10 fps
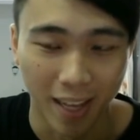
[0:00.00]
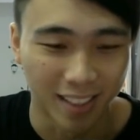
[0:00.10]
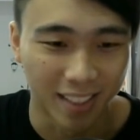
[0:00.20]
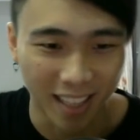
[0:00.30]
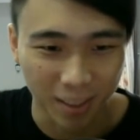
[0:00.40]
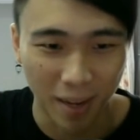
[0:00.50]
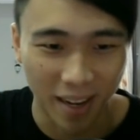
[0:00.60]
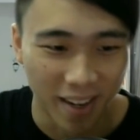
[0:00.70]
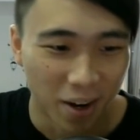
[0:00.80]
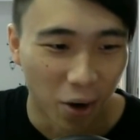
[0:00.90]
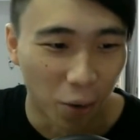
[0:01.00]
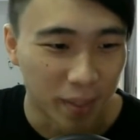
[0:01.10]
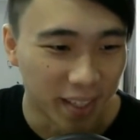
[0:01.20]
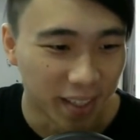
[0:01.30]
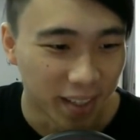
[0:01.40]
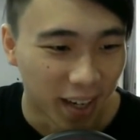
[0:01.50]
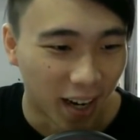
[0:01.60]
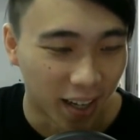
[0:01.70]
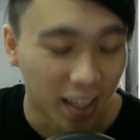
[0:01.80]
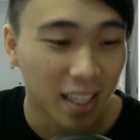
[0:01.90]
That's my opinion.
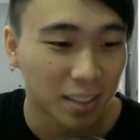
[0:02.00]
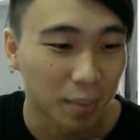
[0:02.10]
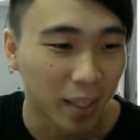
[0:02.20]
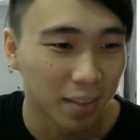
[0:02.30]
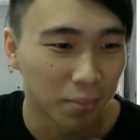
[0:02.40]
That's my